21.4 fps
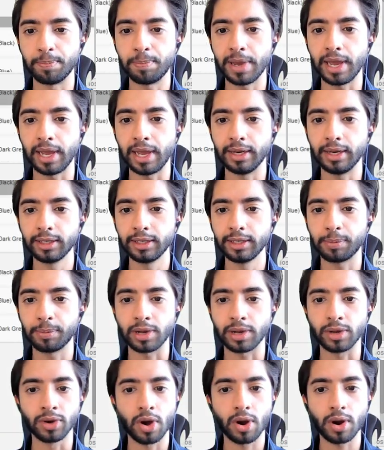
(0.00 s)
paint,
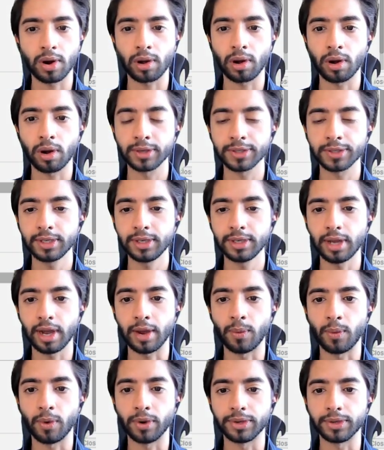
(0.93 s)
but not glossy.
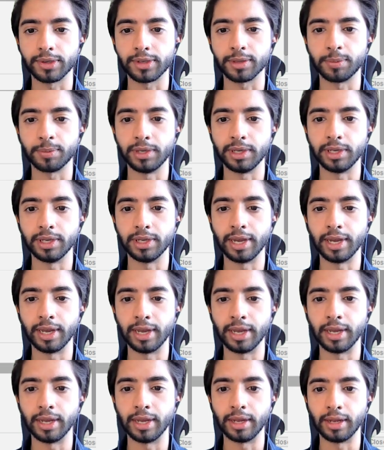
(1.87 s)
I want it to be
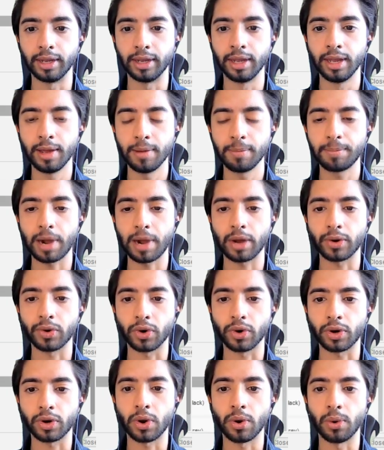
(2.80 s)
a
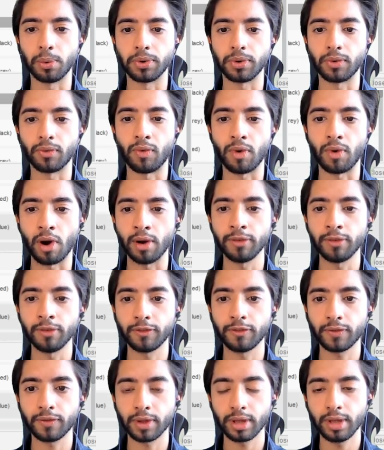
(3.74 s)
powder coat
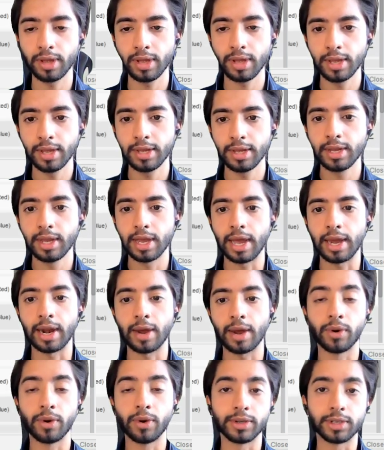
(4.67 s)
rough,
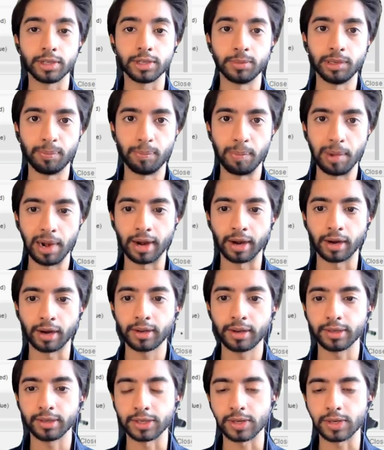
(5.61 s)
and I want it to be
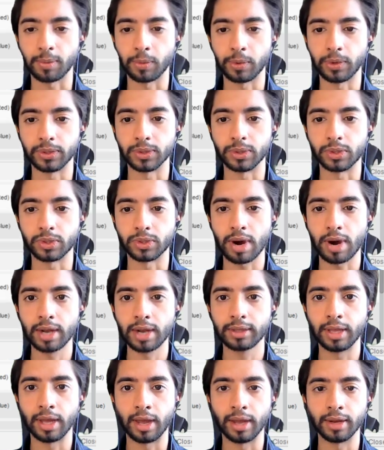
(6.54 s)
black. So I'm going to
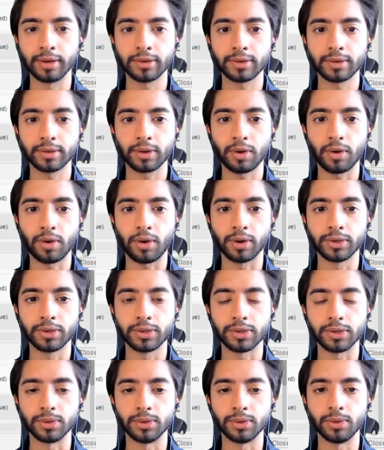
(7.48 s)
drag that
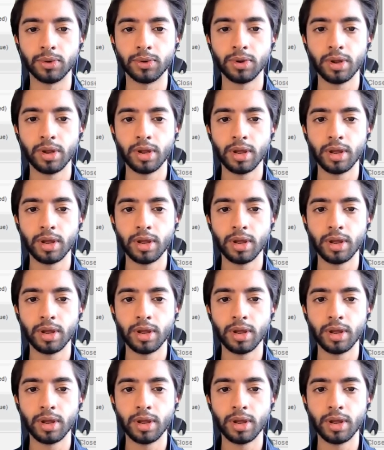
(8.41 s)
onto,